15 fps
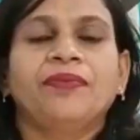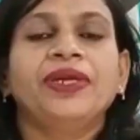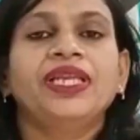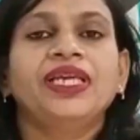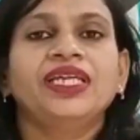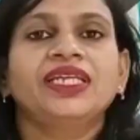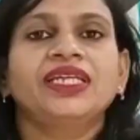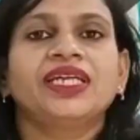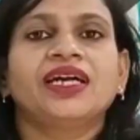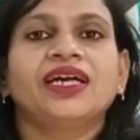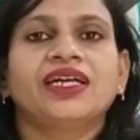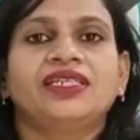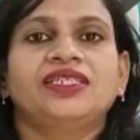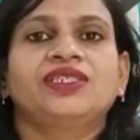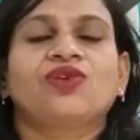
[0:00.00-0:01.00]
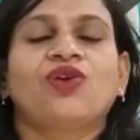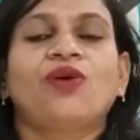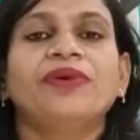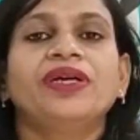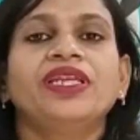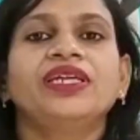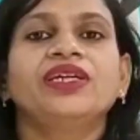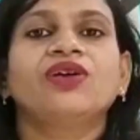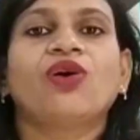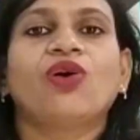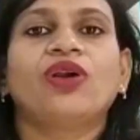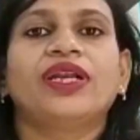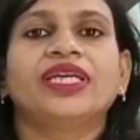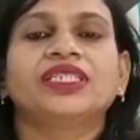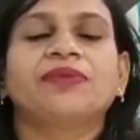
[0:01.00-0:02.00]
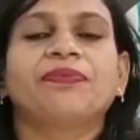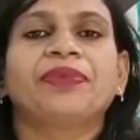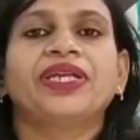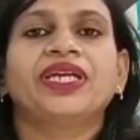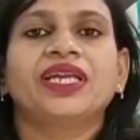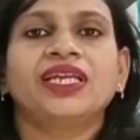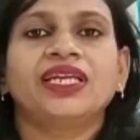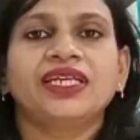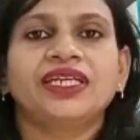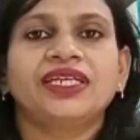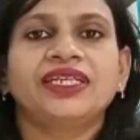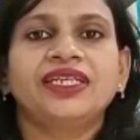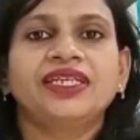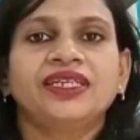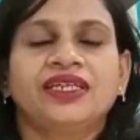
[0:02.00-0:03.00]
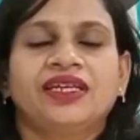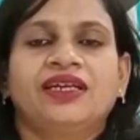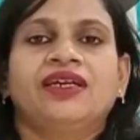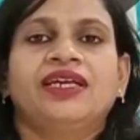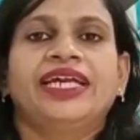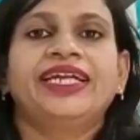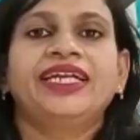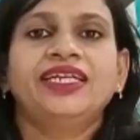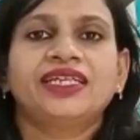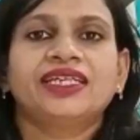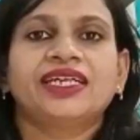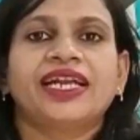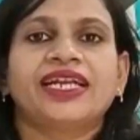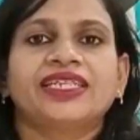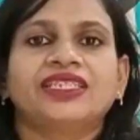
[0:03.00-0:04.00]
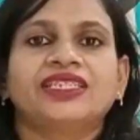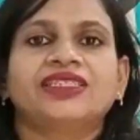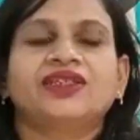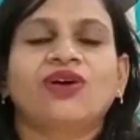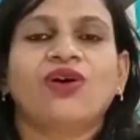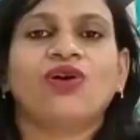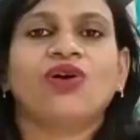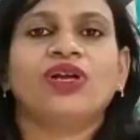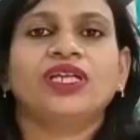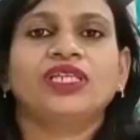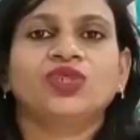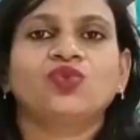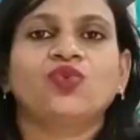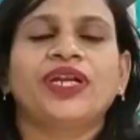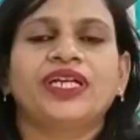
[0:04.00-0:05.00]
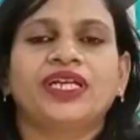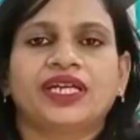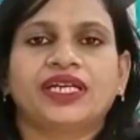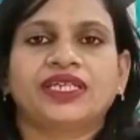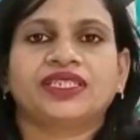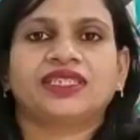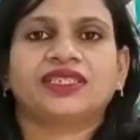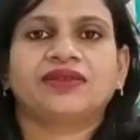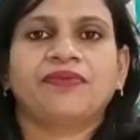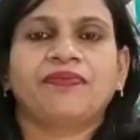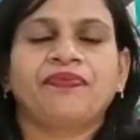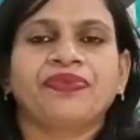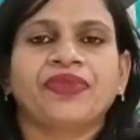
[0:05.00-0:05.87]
Miliria is commonly called as prickly heat rash or sweat rash.